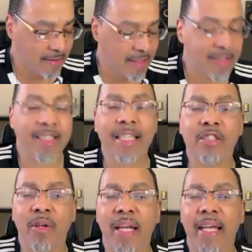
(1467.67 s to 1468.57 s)

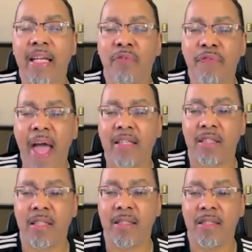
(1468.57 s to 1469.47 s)
disease or their
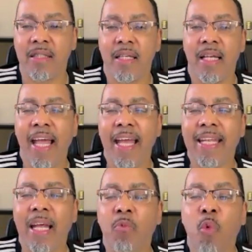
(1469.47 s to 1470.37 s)
infection,
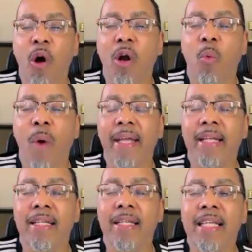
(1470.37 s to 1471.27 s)
and then walk away
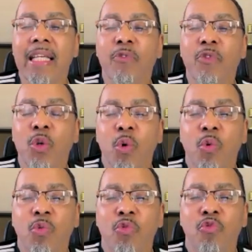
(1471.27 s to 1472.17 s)
and leave
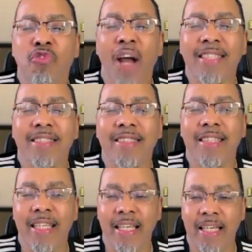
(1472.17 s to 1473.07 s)
you
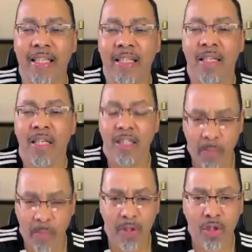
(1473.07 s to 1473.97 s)
resting in
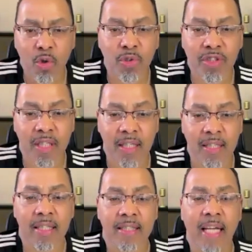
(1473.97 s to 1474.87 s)
the
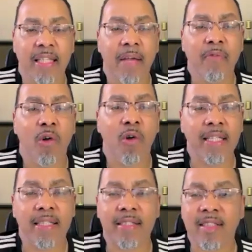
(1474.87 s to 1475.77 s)
pollution that they've
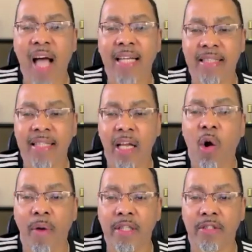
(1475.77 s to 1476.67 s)
already decided they're
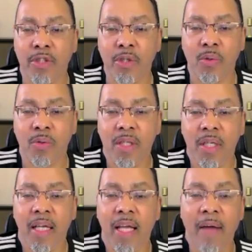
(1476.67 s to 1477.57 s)
going to do.
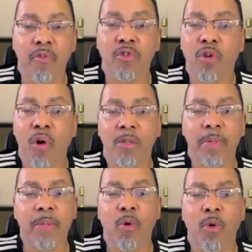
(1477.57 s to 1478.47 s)
Have you talked to
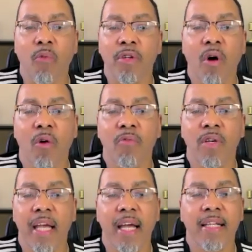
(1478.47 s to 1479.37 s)
people over and over
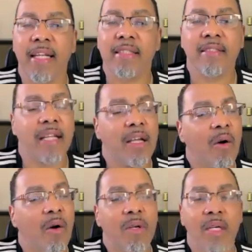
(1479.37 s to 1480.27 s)
again, and they
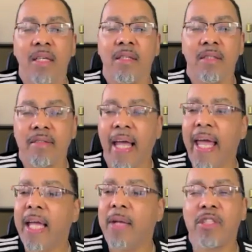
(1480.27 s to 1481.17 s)
still the
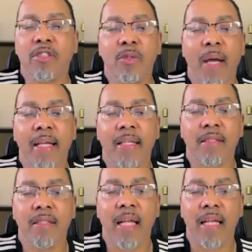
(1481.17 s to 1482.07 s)
same
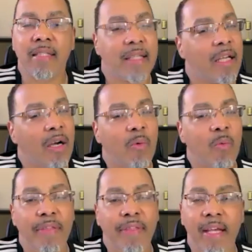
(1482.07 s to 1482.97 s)
situation? They still
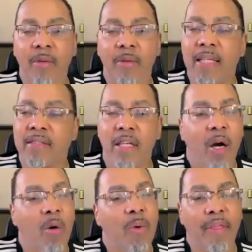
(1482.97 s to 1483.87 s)
with him, they
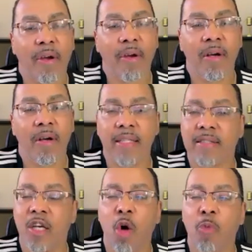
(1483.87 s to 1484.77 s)
still with her, they
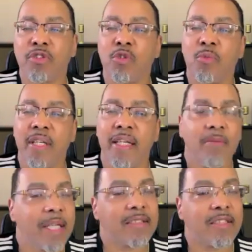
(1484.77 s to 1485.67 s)
still pursuing
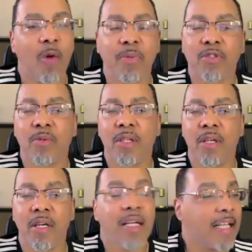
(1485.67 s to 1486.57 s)
him, they still pursuing
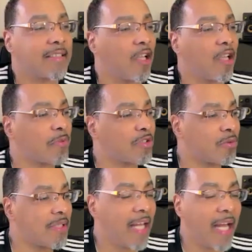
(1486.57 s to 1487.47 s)
her, they still
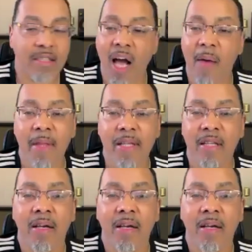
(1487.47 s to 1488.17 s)
pursuing that job,